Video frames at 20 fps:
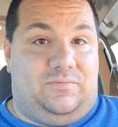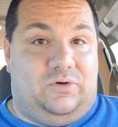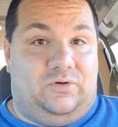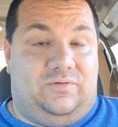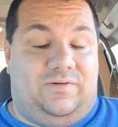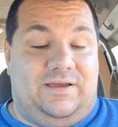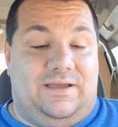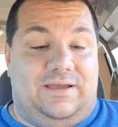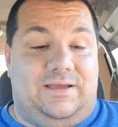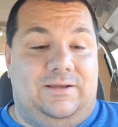
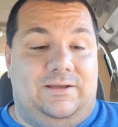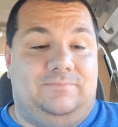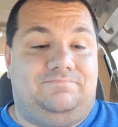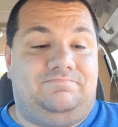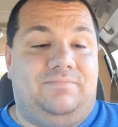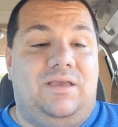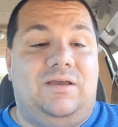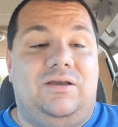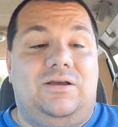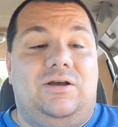movie,
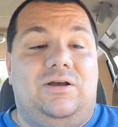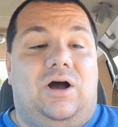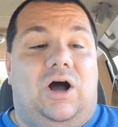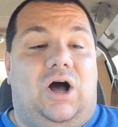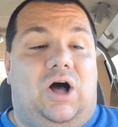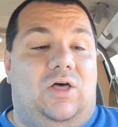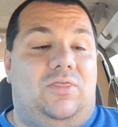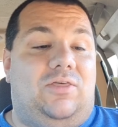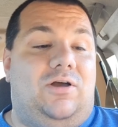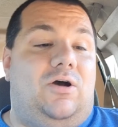
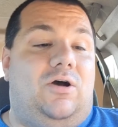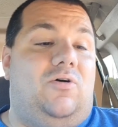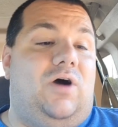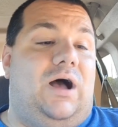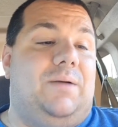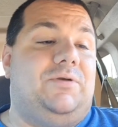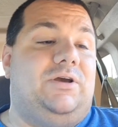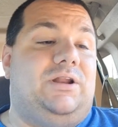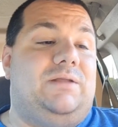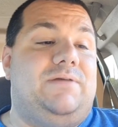although
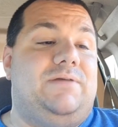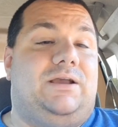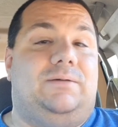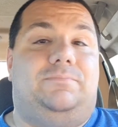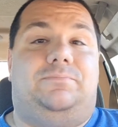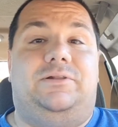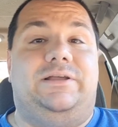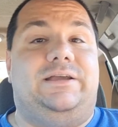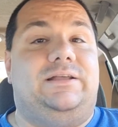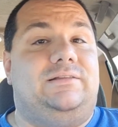I'm going to be
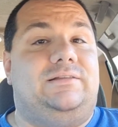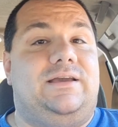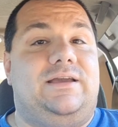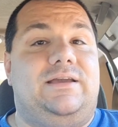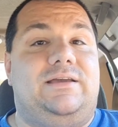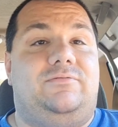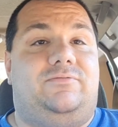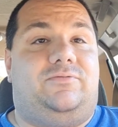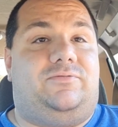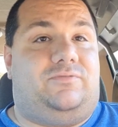
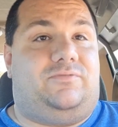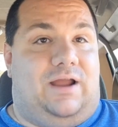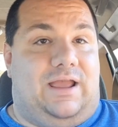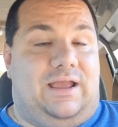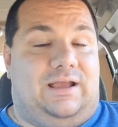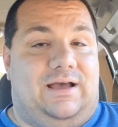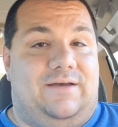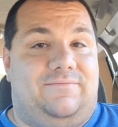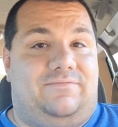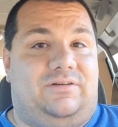completely
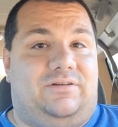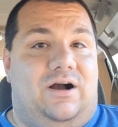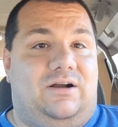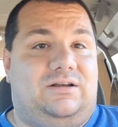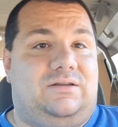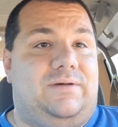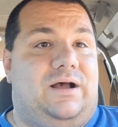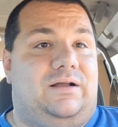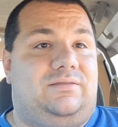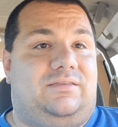frank. I've
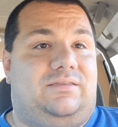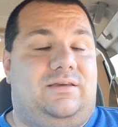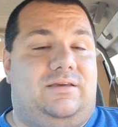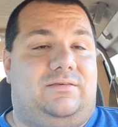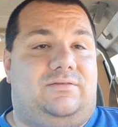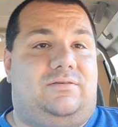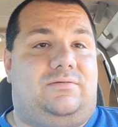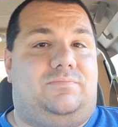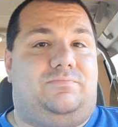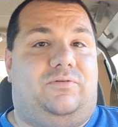talked about
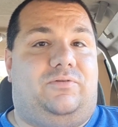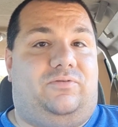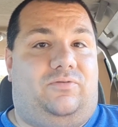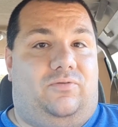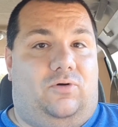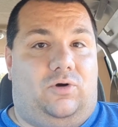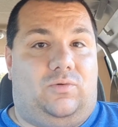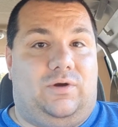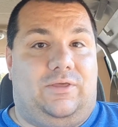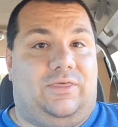this
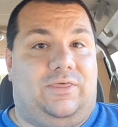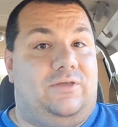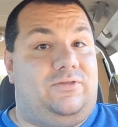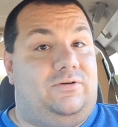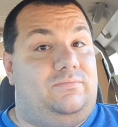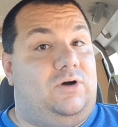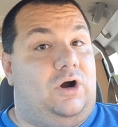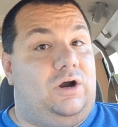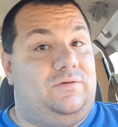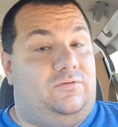before with
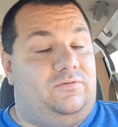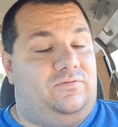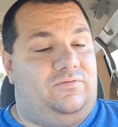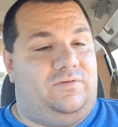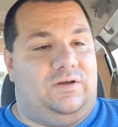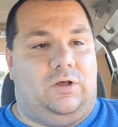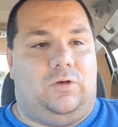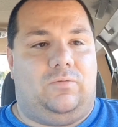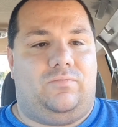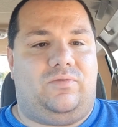other Marvel
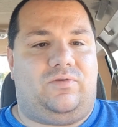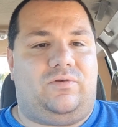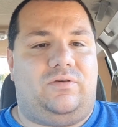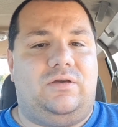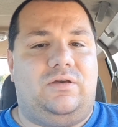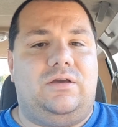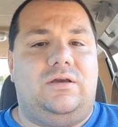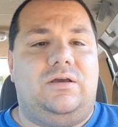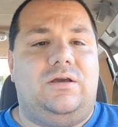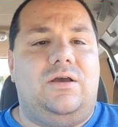films,
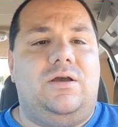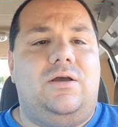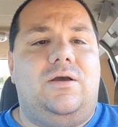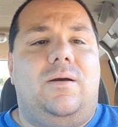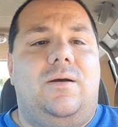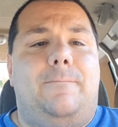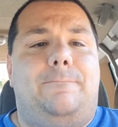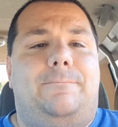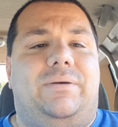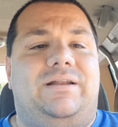
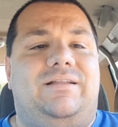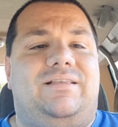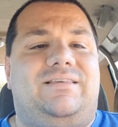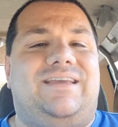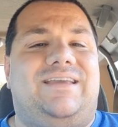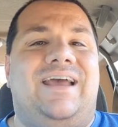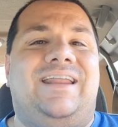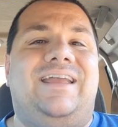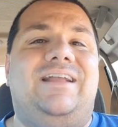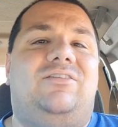but it's
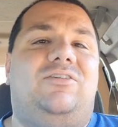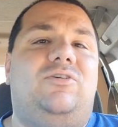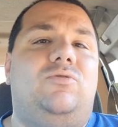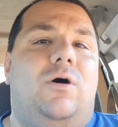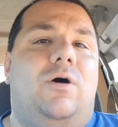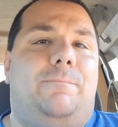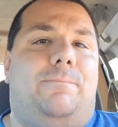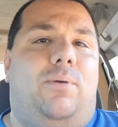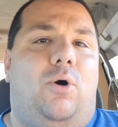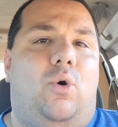getting
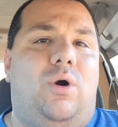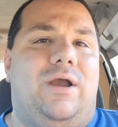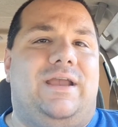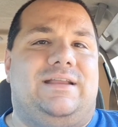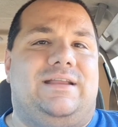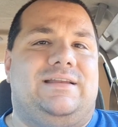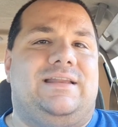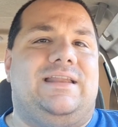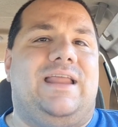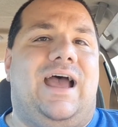to a
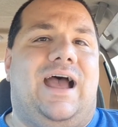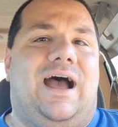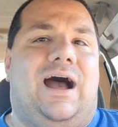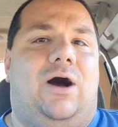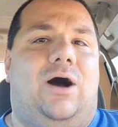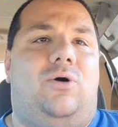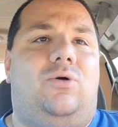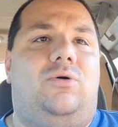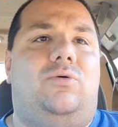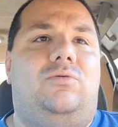point
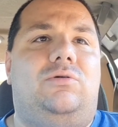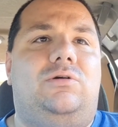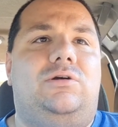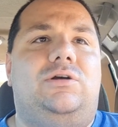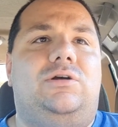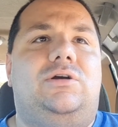now